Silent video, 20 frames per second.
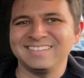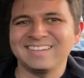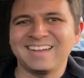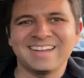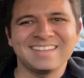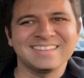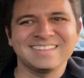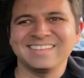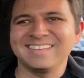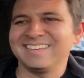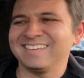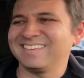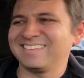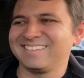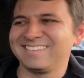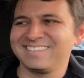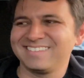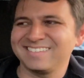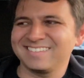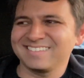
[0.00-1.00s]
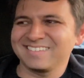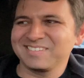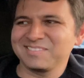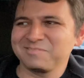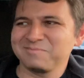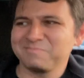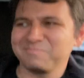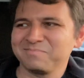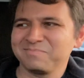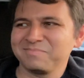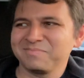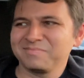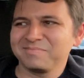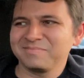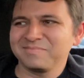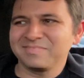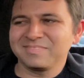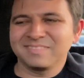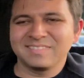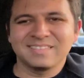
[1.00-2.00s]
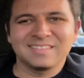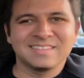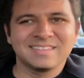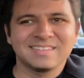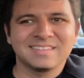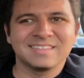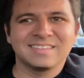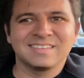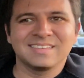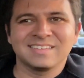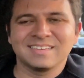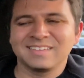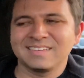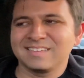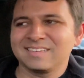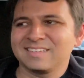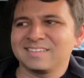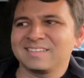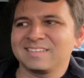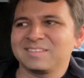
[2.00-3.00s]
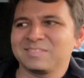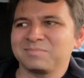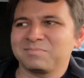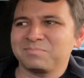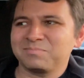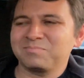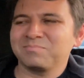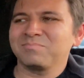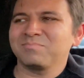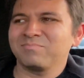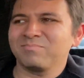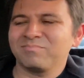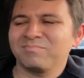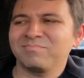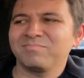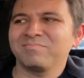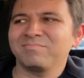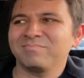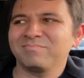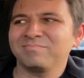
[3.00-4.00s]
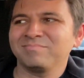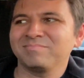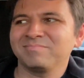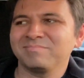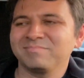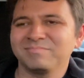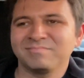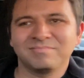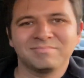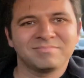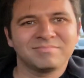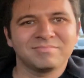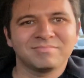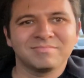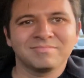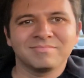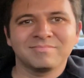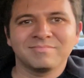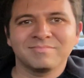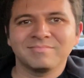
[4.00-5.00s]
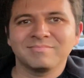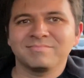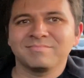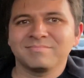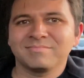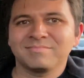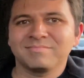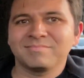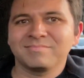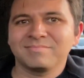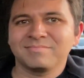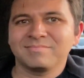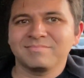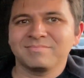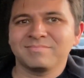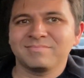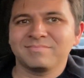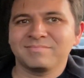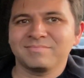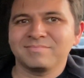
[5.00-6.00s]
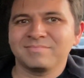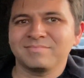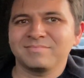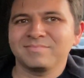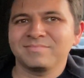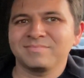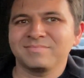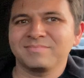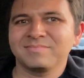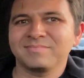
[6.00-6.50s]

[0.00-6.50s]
(silent)